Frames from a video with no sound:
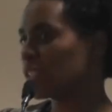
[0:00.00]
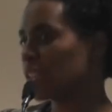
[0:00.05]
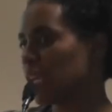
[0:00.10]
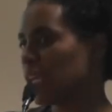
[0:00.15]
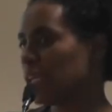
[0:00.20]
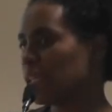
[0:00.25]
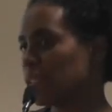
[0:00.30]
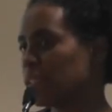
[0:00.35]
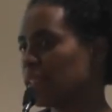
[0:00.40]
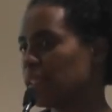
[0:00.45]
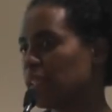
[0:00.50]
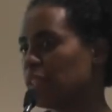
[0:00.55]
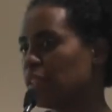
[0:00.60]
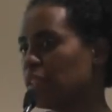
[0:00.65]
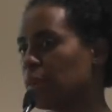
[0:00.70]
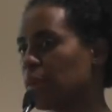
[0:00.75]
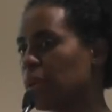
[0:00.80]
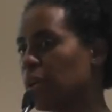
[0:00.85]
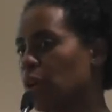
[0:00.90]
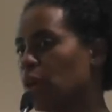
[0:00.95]
can't see
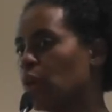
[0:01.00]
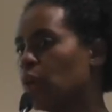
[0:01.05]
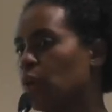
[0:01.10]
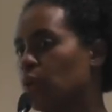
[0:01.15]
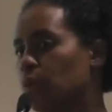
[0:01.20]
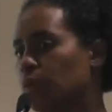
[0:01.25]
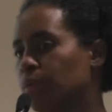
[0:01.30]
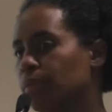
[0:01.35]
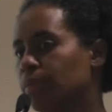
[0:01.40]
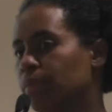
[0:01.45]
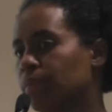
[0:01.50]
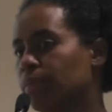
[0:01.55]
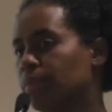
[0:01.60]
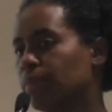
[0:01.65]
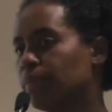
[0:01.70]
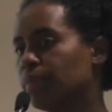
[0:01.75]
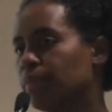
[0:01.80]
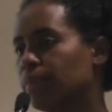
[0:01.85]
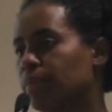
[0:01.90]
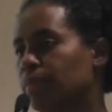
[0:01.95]
into my own.
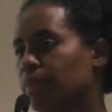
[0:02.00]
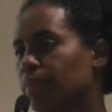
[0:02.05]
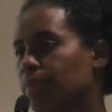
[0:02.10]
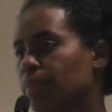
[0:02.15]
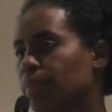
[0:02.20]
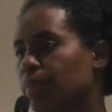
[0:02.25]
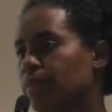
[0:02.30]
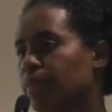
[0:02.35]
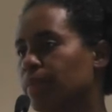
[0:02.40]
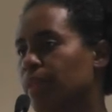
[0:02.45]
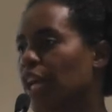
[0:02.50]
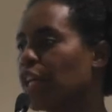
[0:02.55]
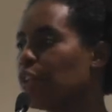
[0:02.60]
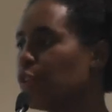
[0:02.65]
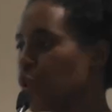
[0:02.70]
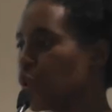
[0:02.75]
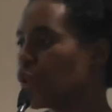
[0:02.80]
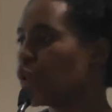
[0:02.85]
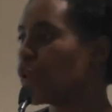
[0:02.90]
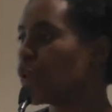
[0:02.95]
I don't know